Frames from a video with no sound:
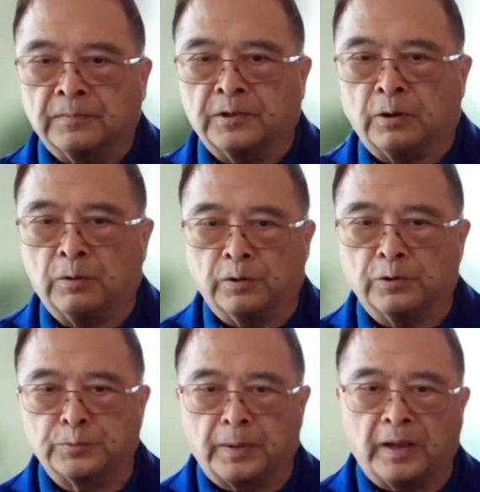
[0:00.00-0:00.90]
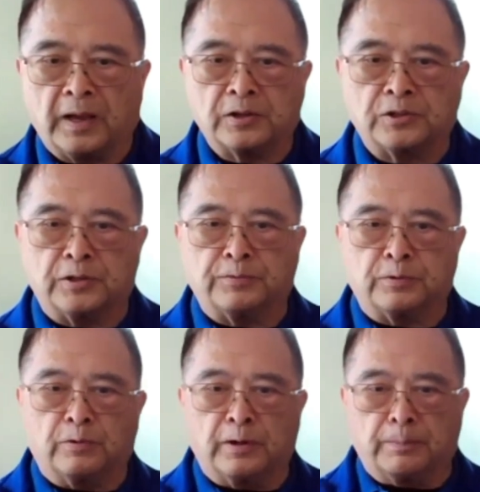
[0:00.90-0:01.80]
Toe goes back, shift your
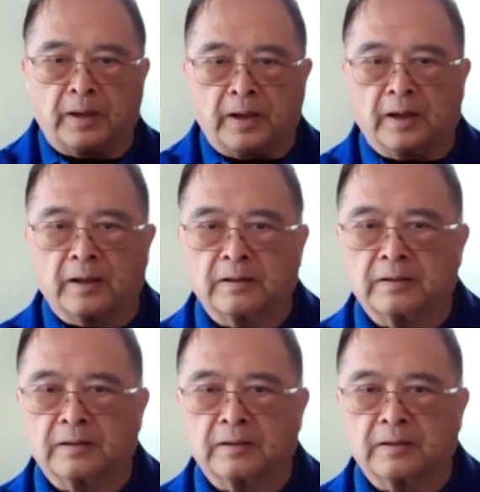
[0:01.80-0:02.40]
weight back,